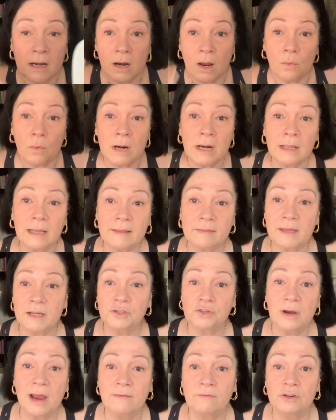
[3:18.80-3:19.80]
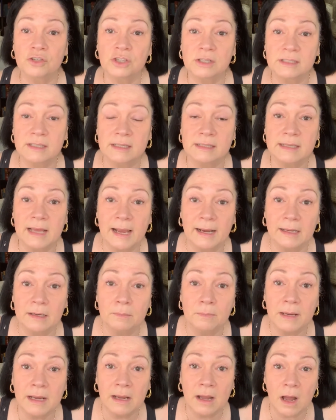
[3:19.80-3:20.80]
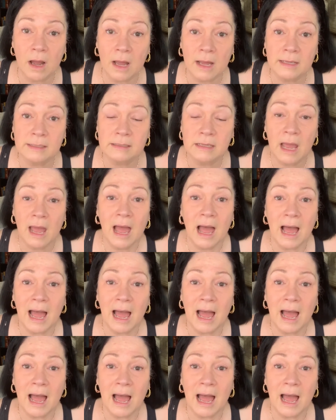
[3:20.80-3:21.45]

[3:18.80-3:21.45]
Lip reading: Now I want to let that dry for just a second, because